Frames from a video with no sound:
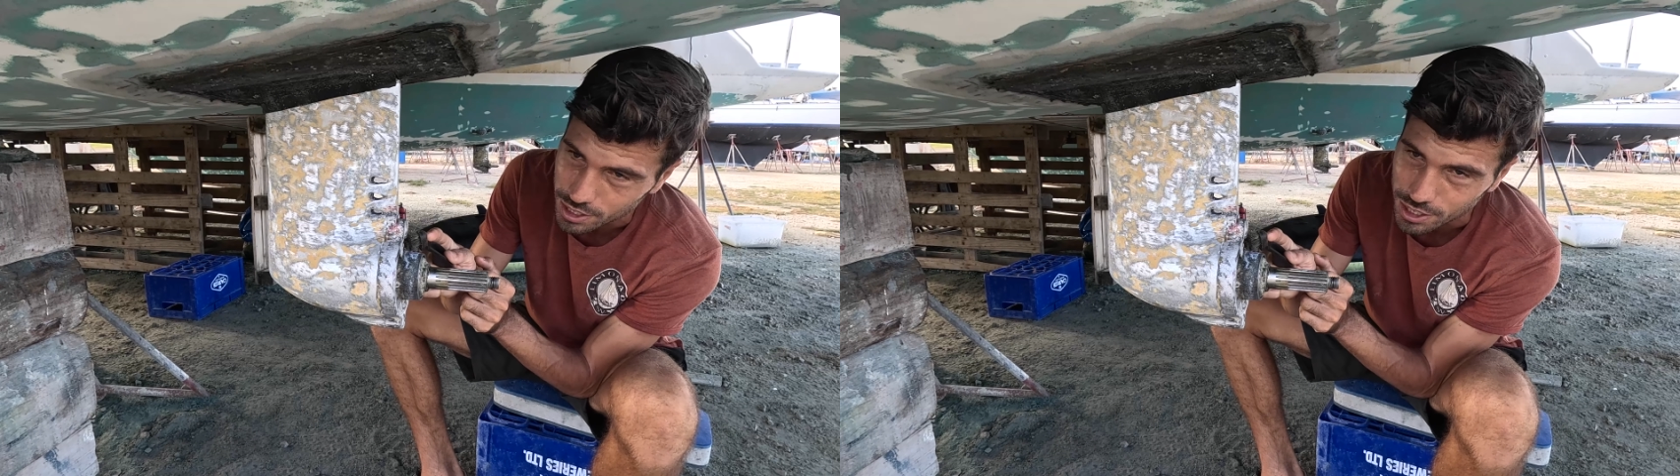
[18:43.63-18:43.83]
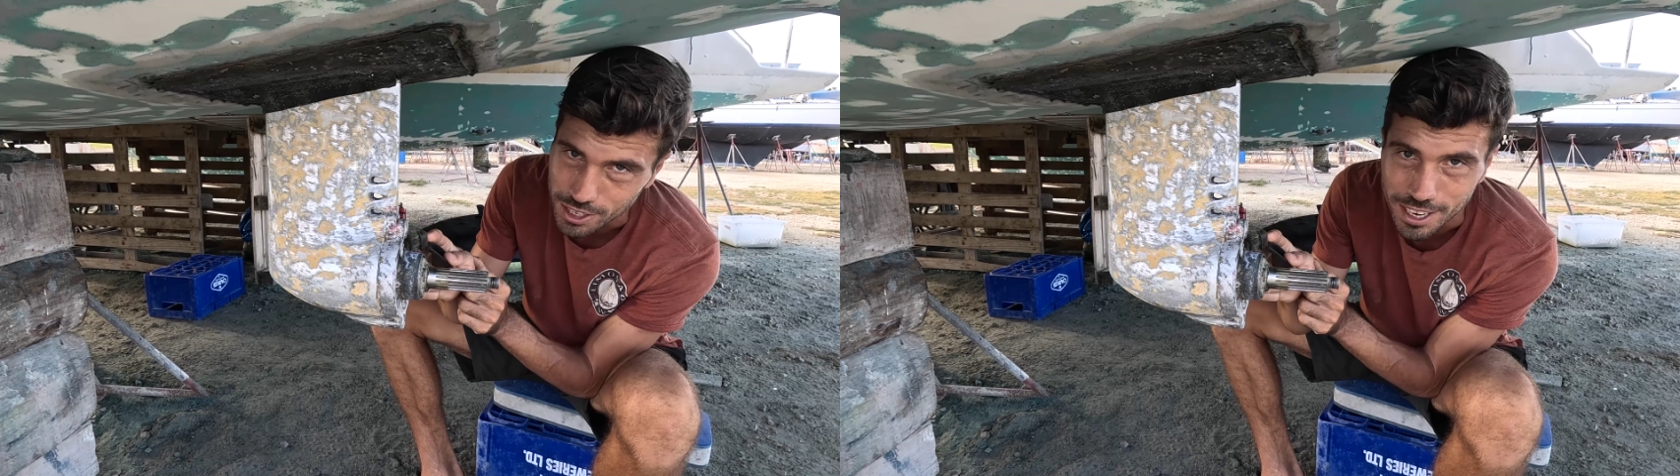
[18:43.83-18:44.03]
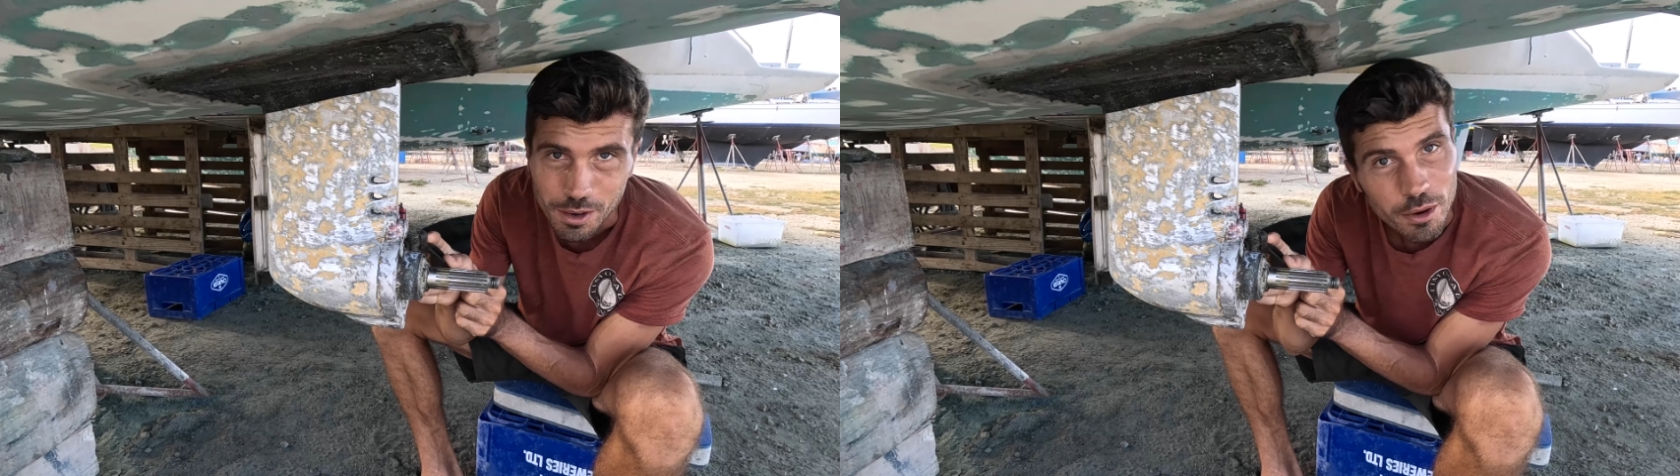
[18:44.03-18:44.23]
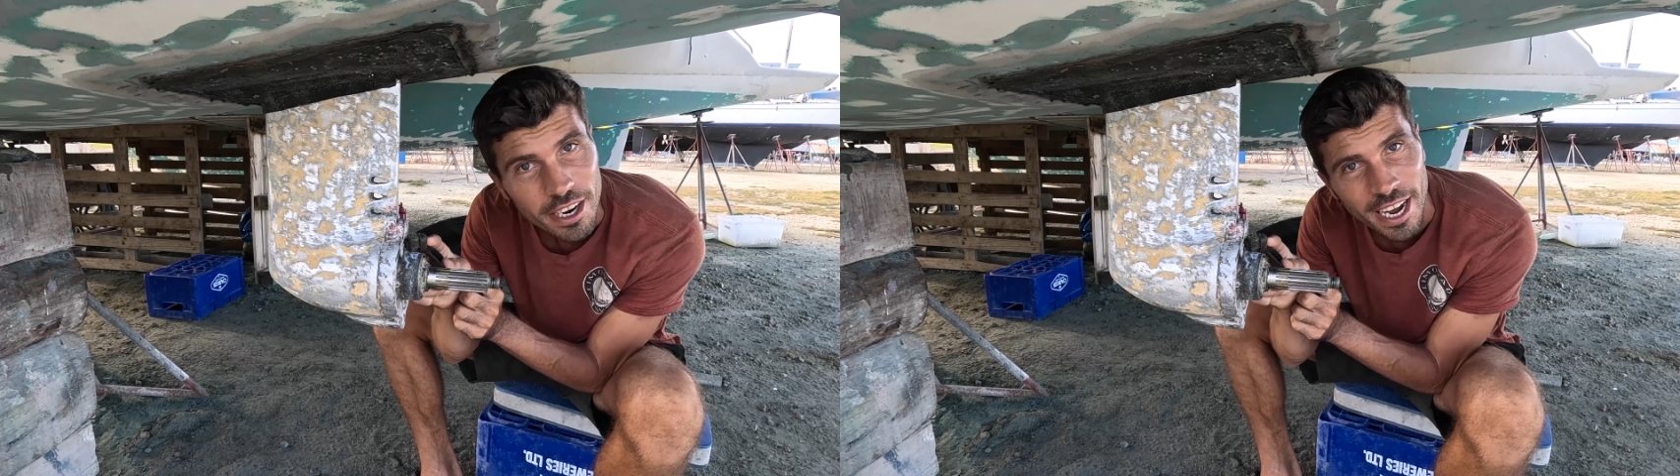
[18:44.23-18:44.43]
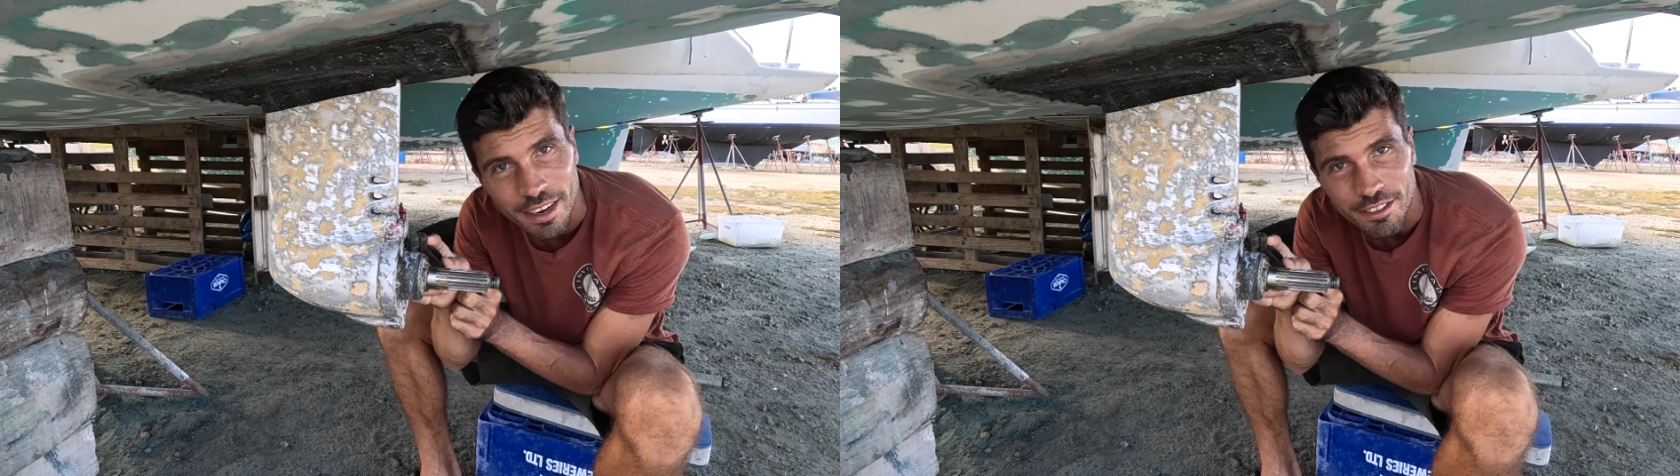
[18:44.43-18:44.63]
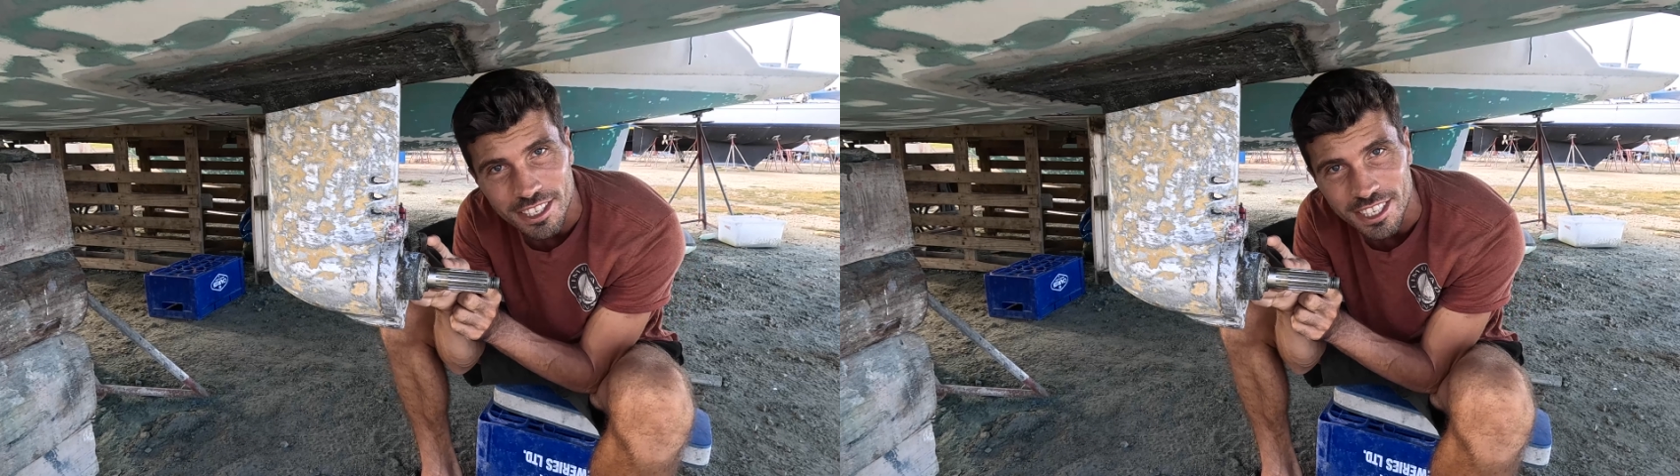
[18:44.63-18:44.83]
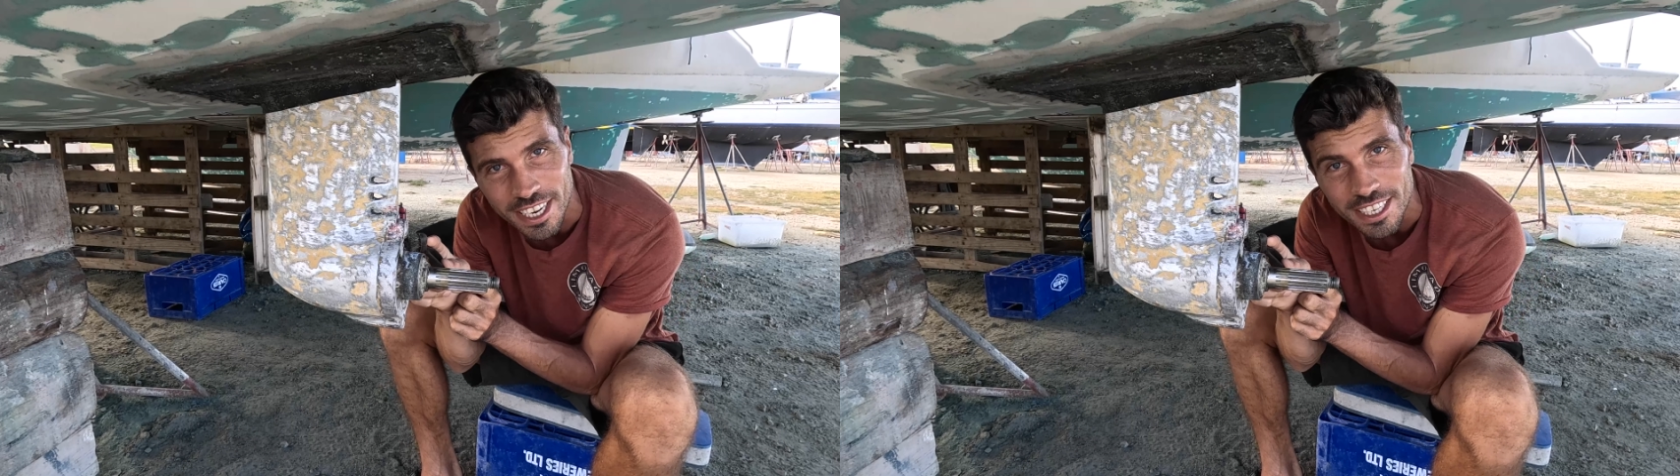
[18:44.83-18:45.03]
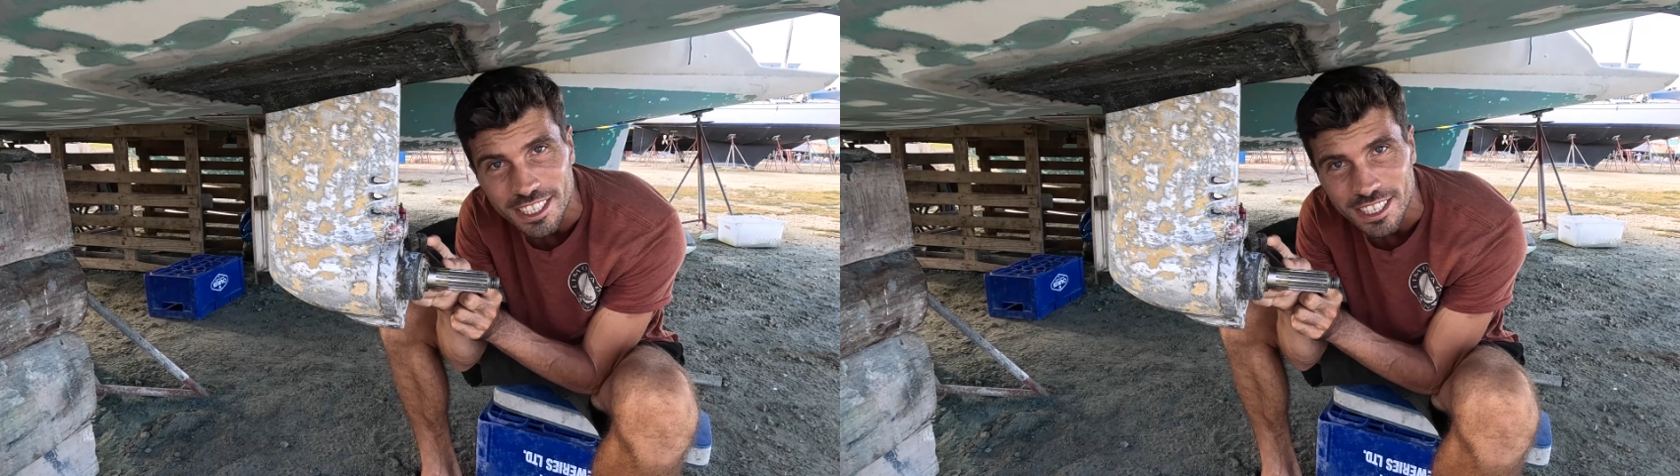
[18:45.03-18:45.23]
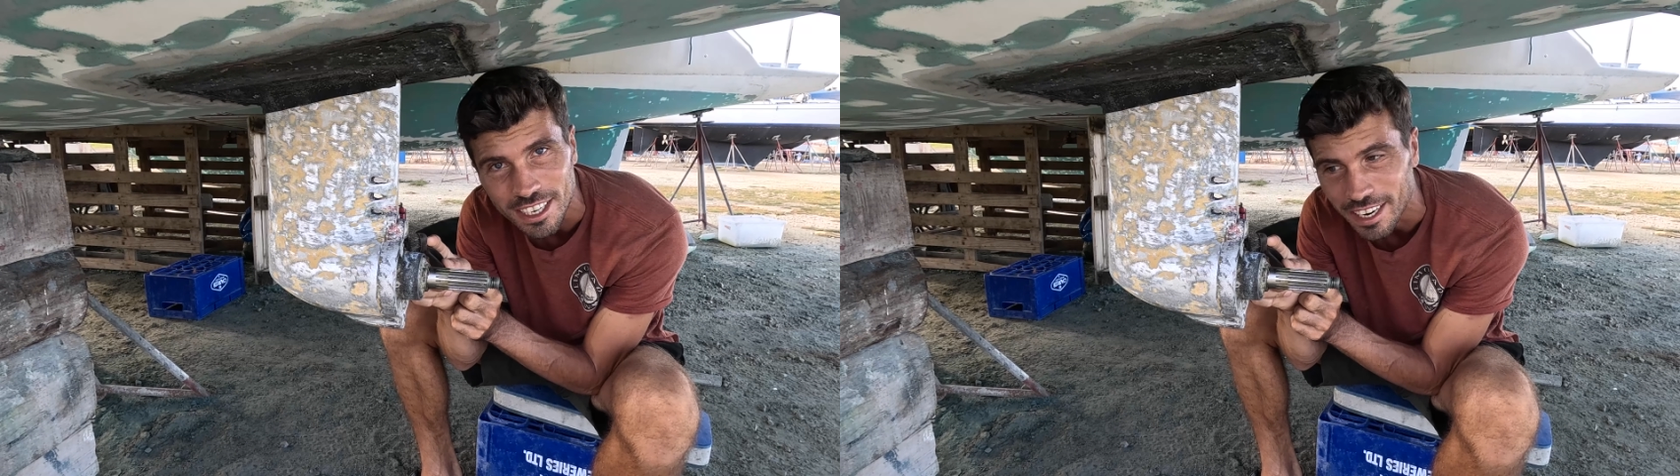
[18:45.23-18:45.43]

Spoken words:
so that when I have the zincs